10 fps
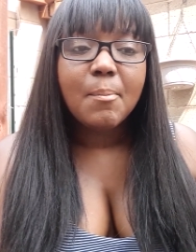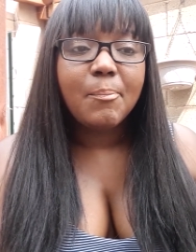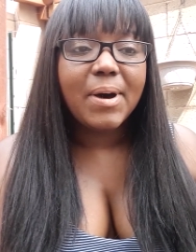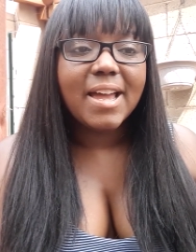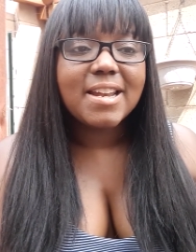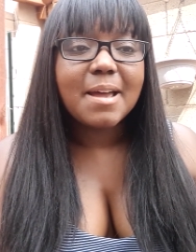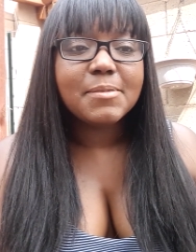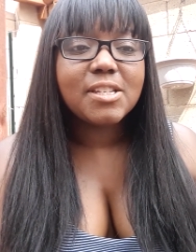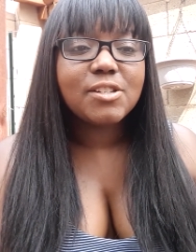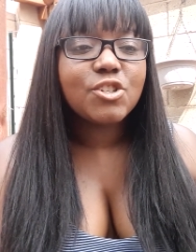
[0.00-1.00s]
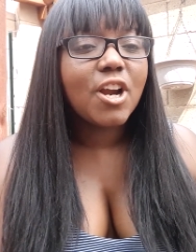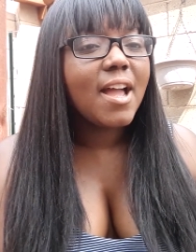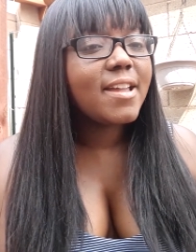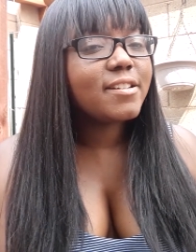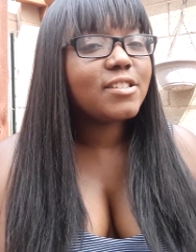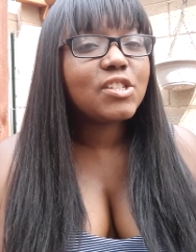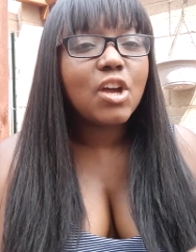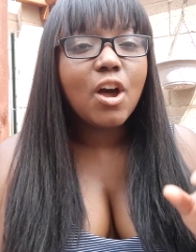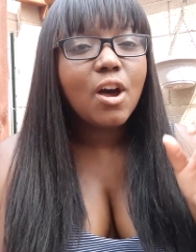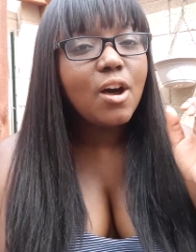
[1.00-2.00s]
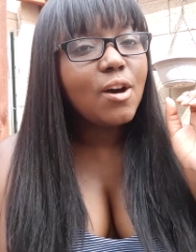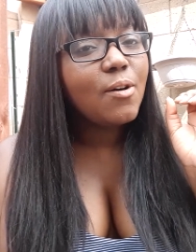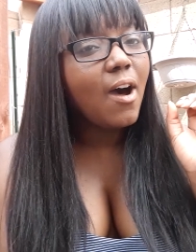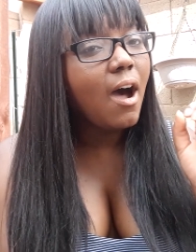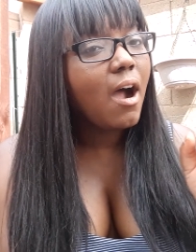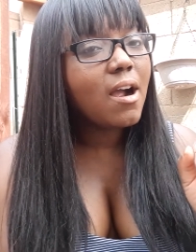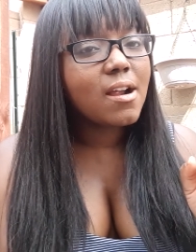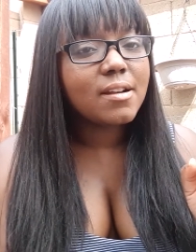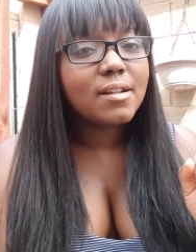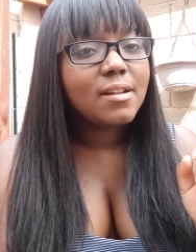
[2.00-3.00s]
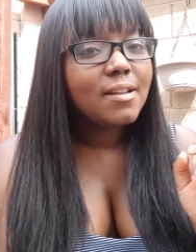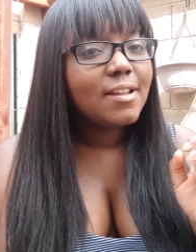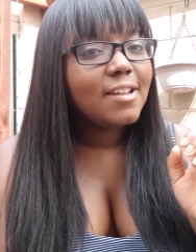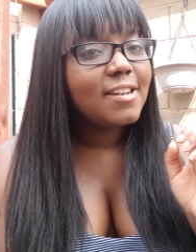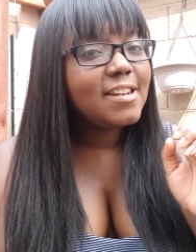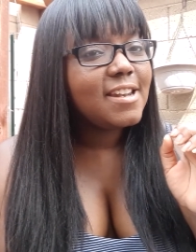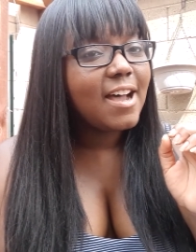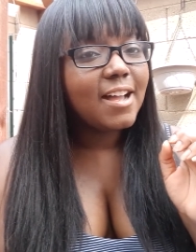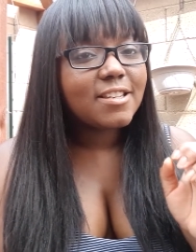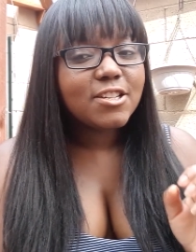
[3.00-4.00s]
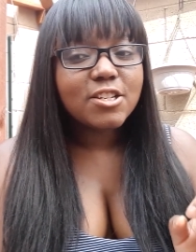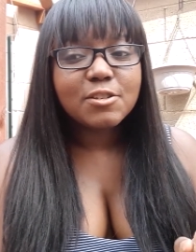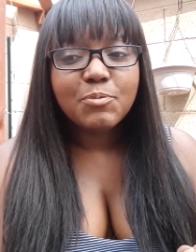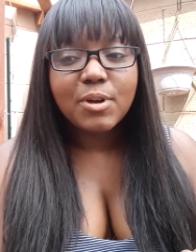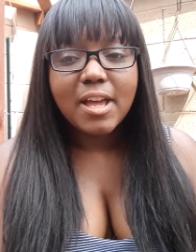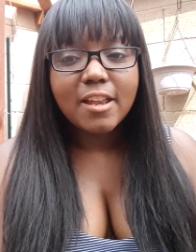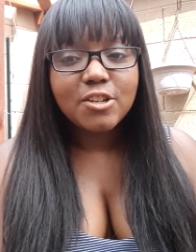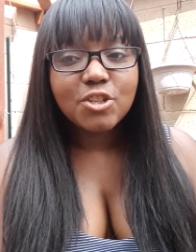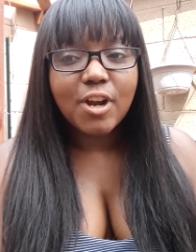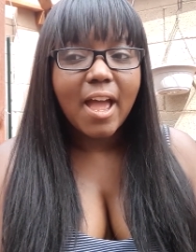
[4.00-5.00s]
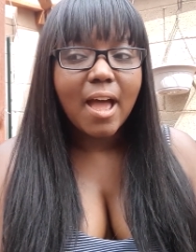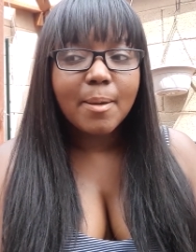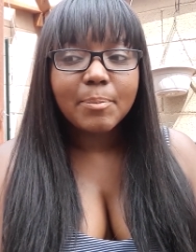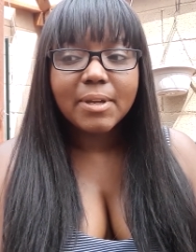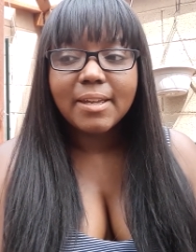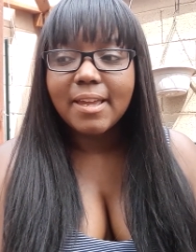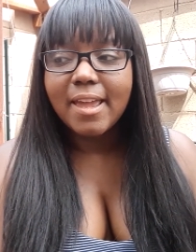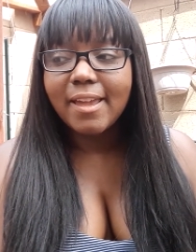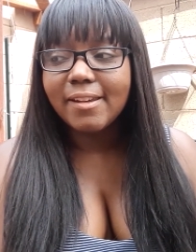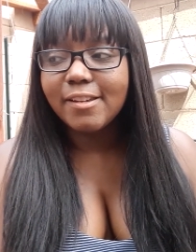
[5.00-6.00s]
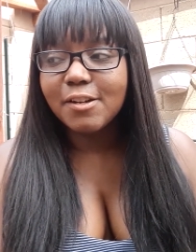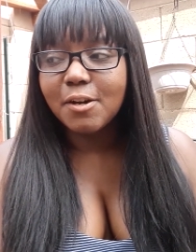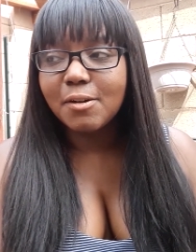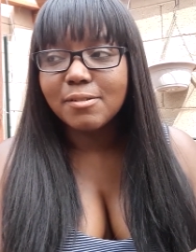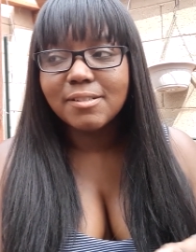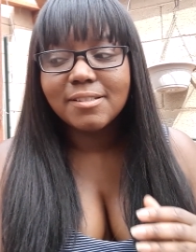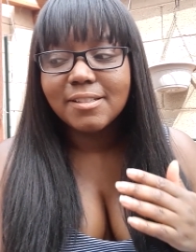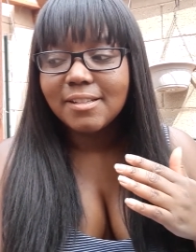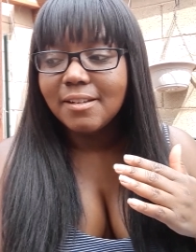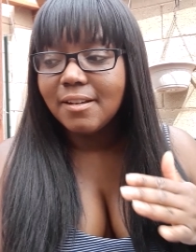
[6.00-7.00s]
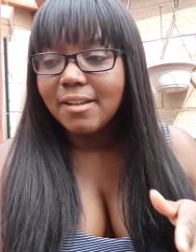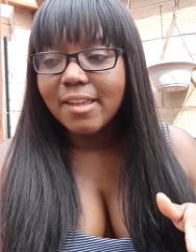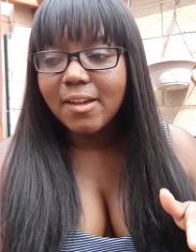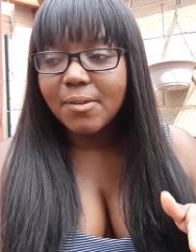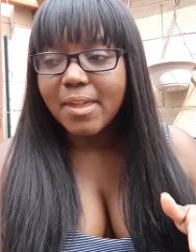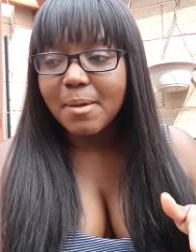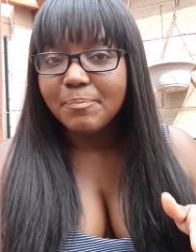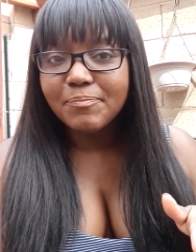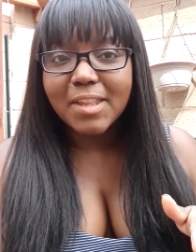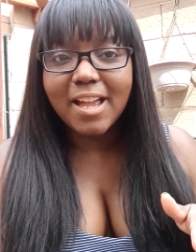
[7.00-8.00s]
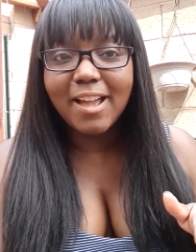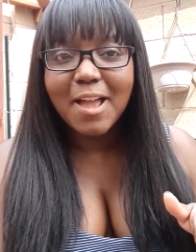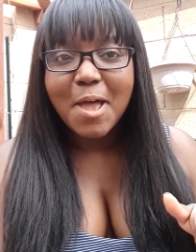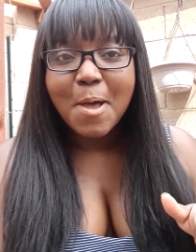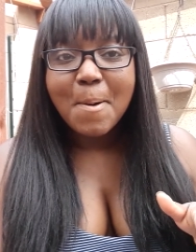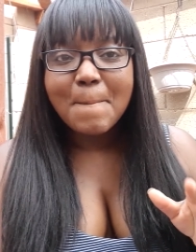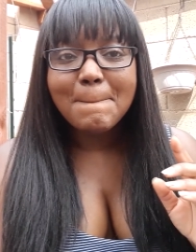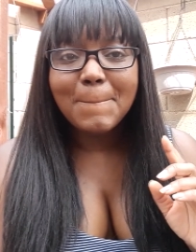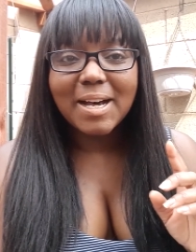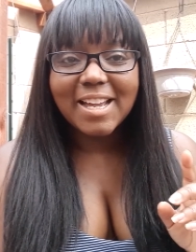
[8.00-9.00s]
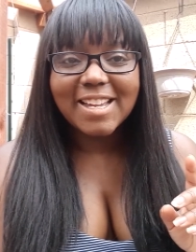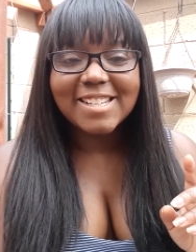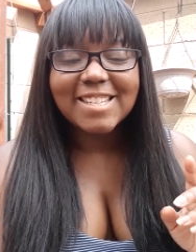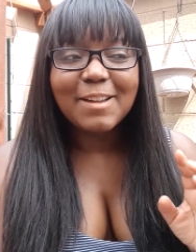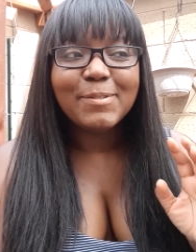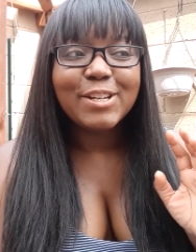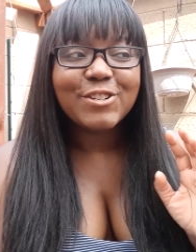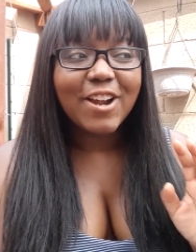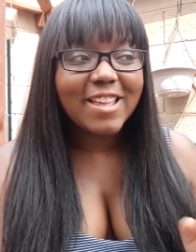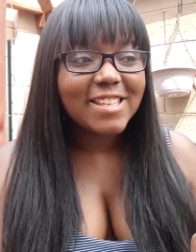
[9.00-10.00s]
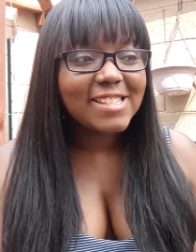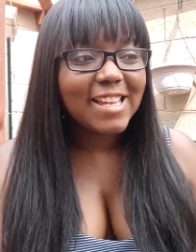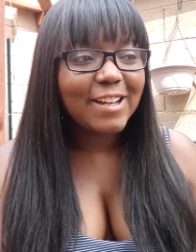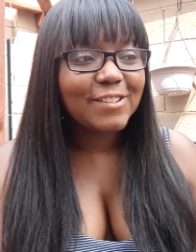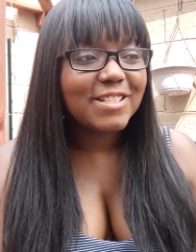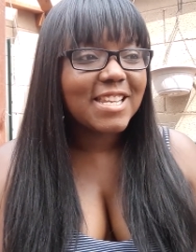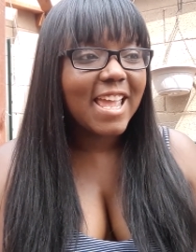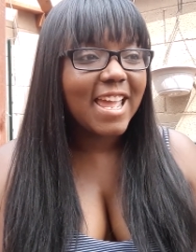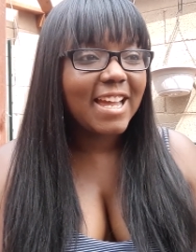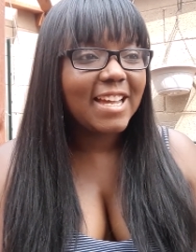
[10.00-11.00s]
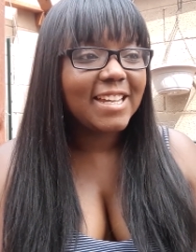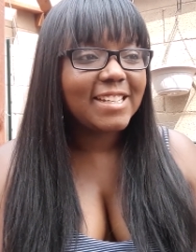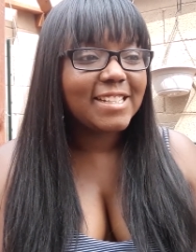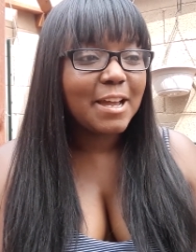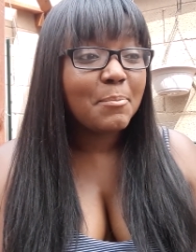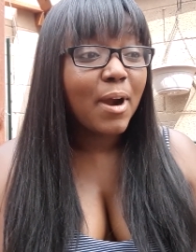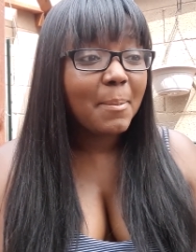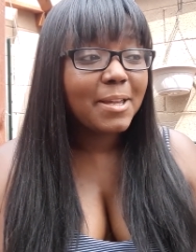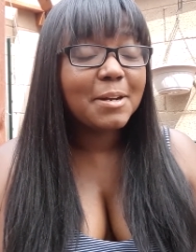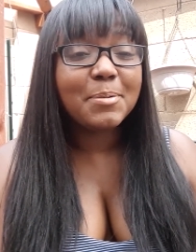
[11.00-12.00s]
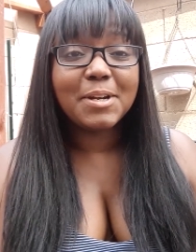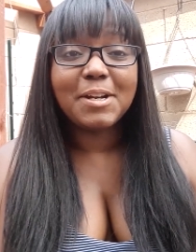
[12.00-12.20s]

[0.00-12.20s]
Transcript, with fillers: But I'm trying so hard not to just put out a trap and, you know, kill them, but I'm gonna try this out, and I'm probably gonna put